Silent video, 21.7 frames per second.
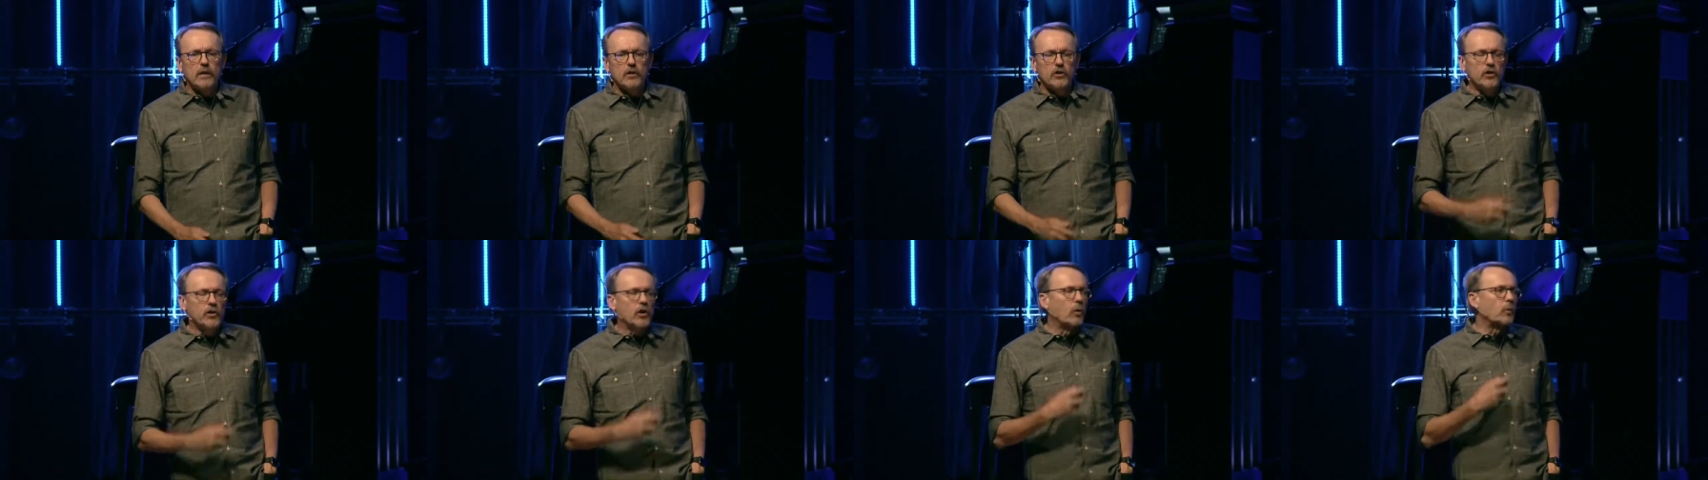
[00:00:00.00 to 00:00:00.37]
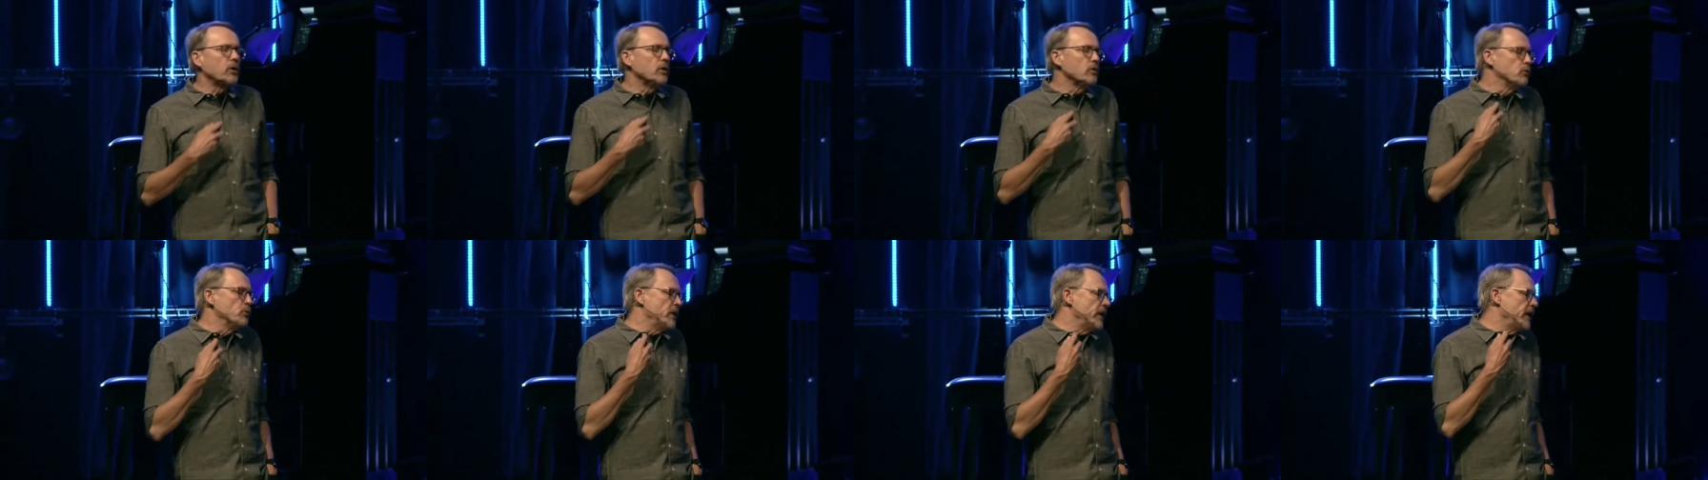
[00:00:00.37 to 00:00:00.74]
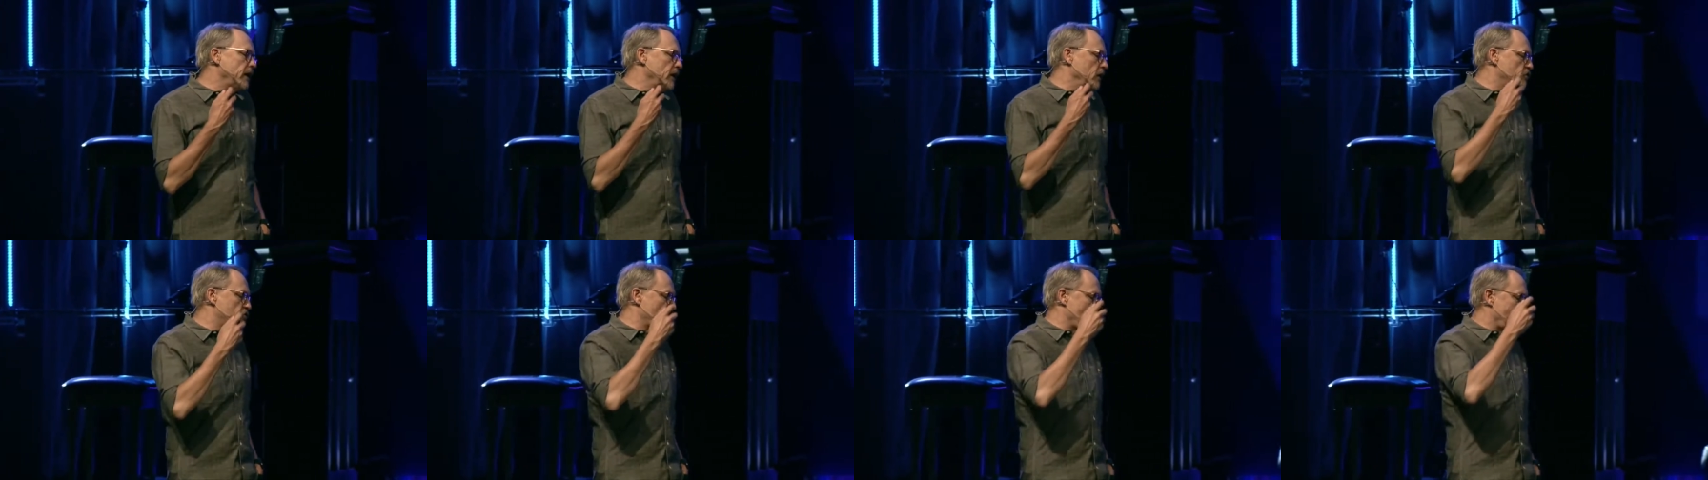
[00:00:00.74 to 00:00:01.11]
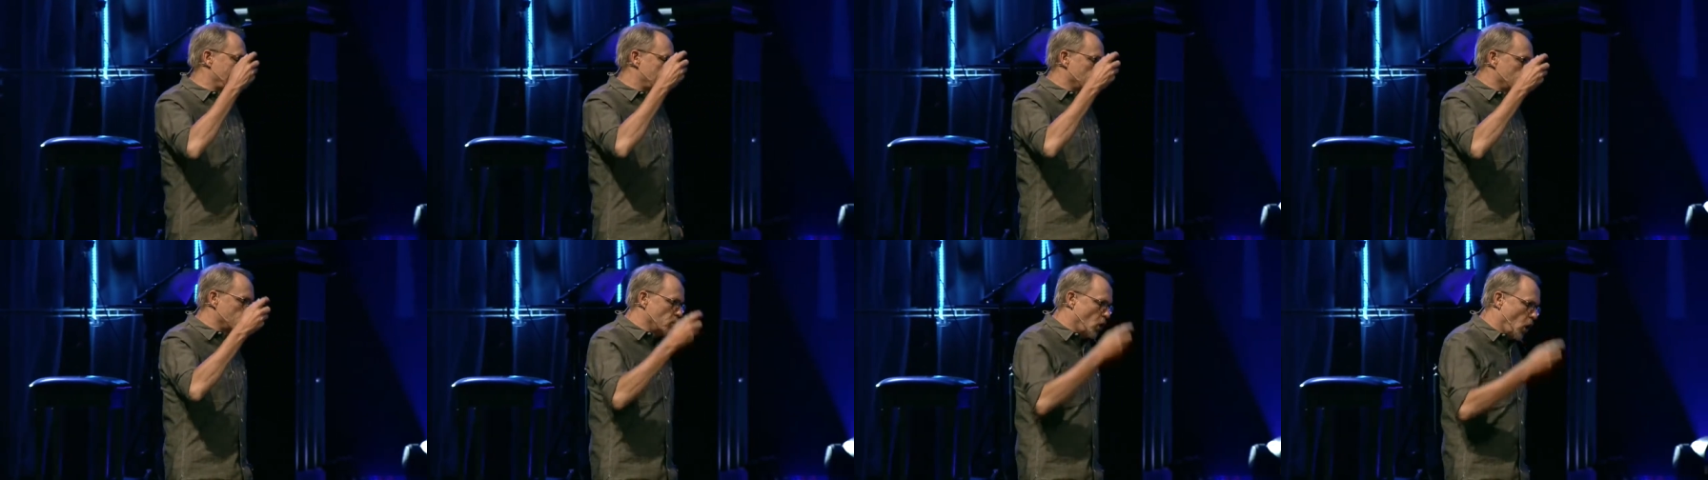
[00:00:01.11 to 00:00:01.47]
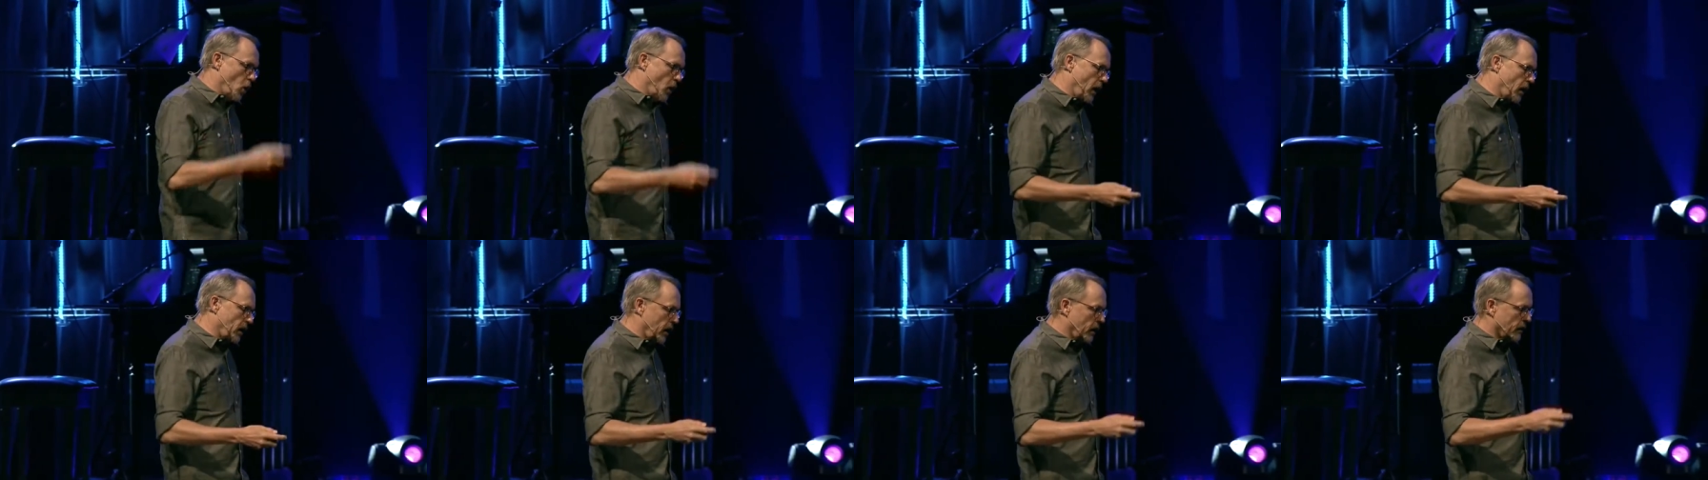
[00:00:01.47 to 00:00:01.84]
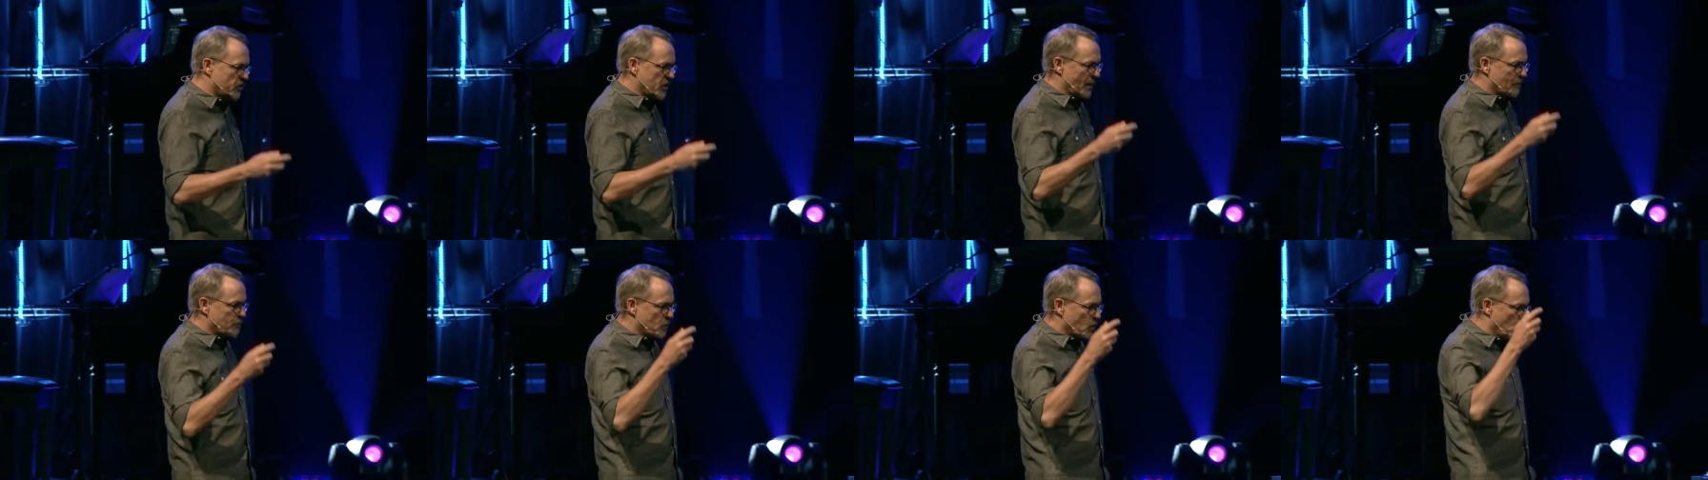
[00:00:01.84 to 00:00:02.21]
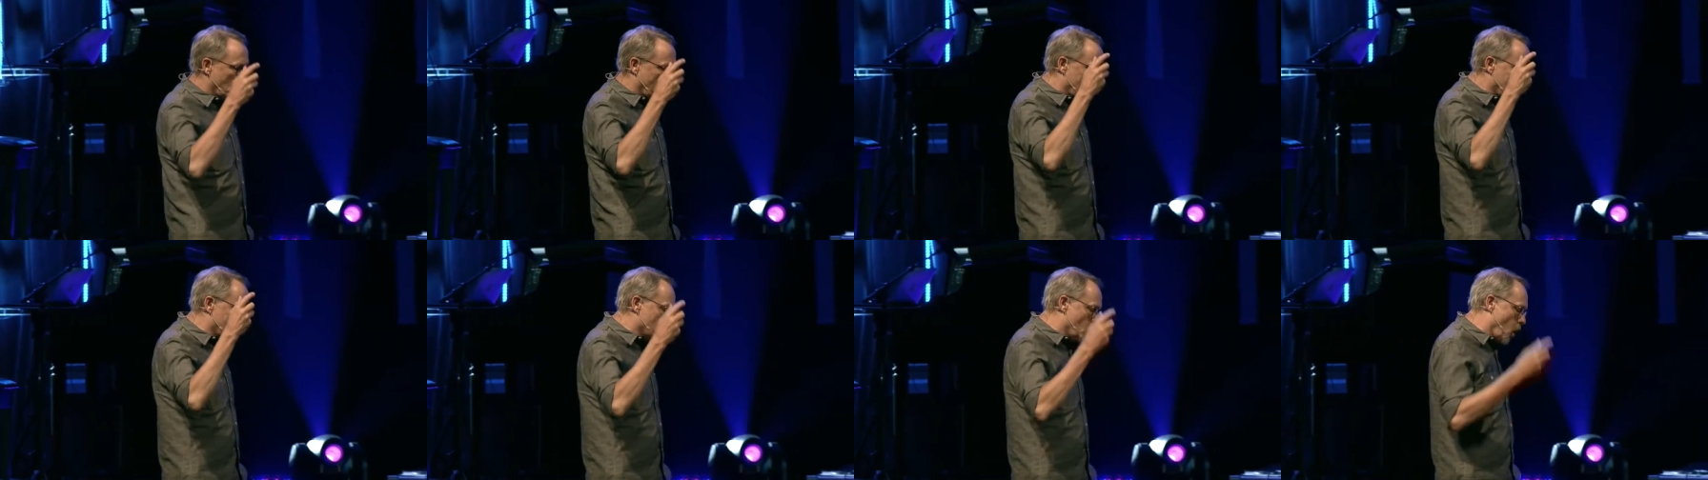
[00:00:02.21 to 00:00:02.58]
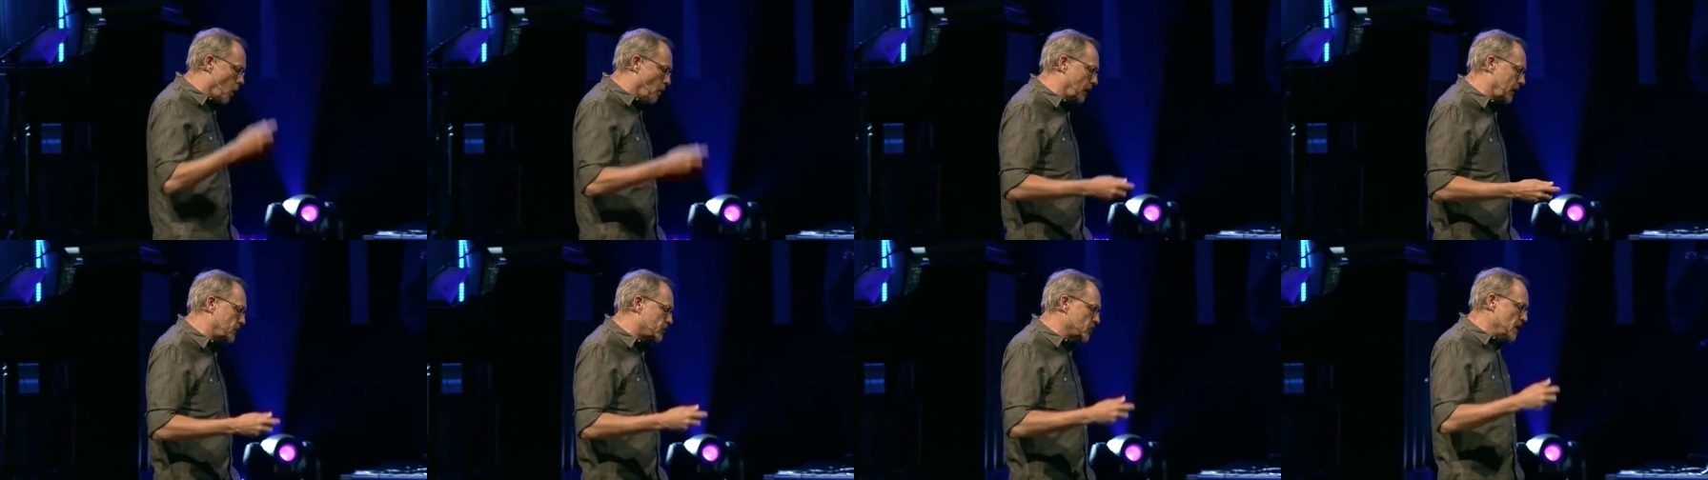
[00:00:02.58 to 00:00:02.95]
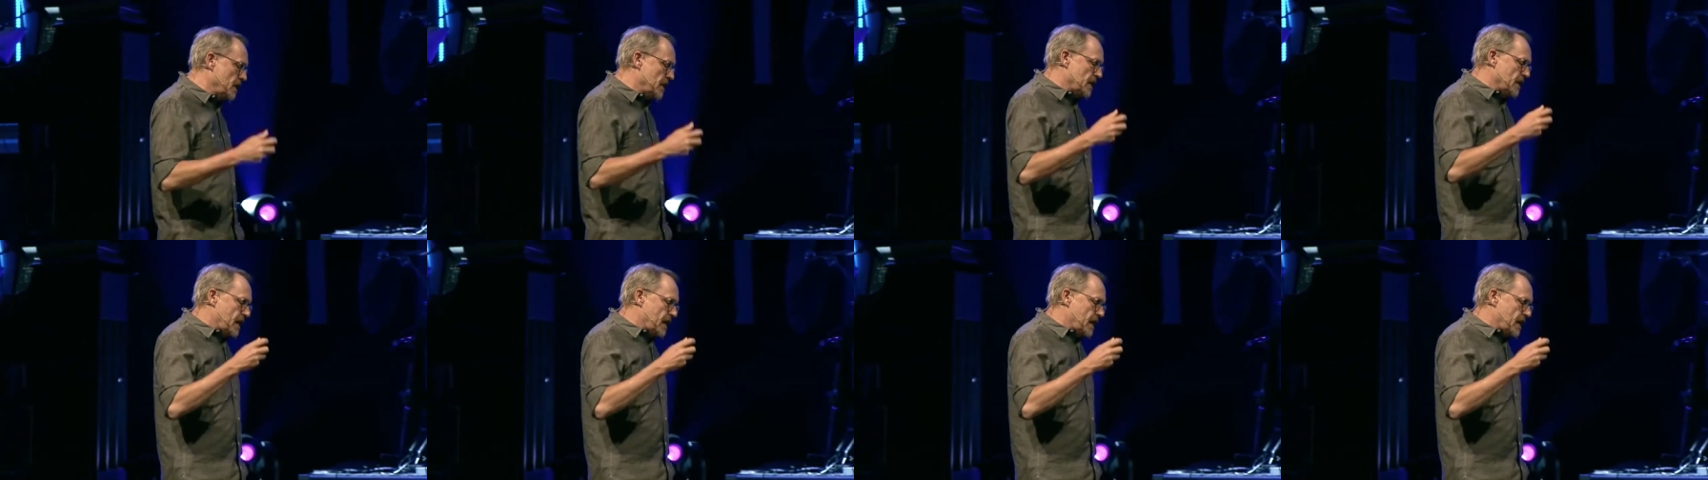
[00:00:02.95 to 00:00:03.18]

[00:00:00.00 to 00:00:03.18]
You know, we read in chapter 1 of Romans,